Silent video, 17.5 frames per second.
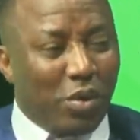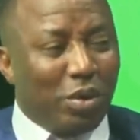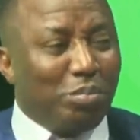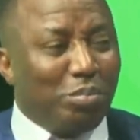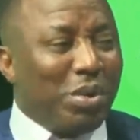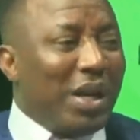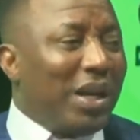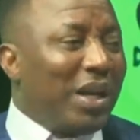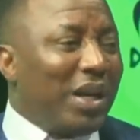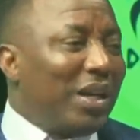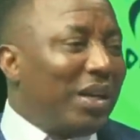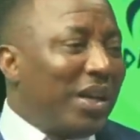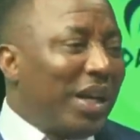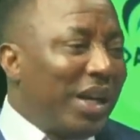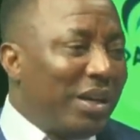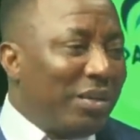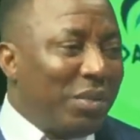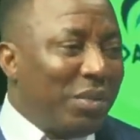the World Bank
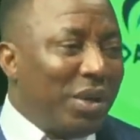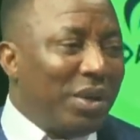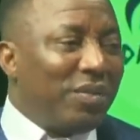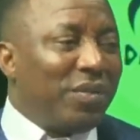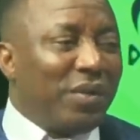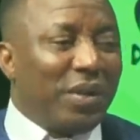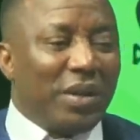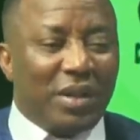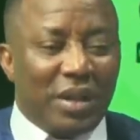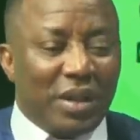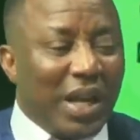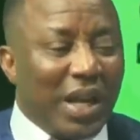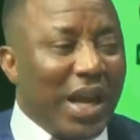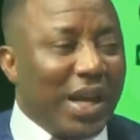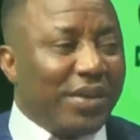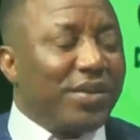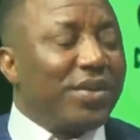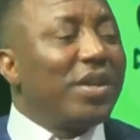and the IMF and their
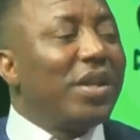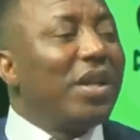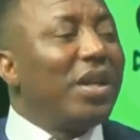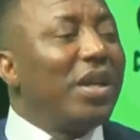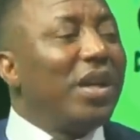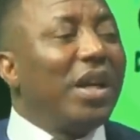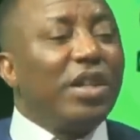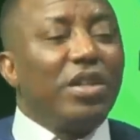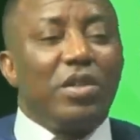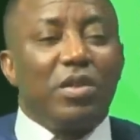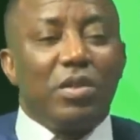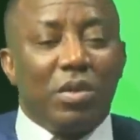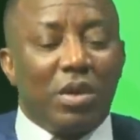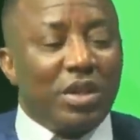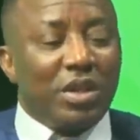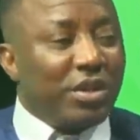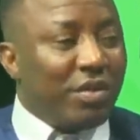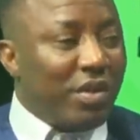likes, is
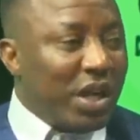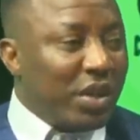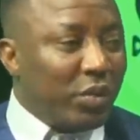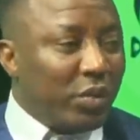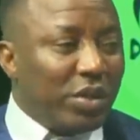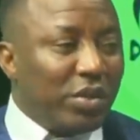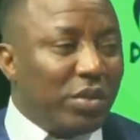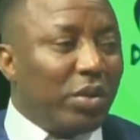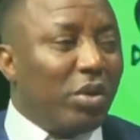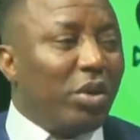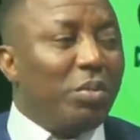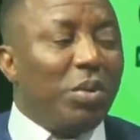not the right way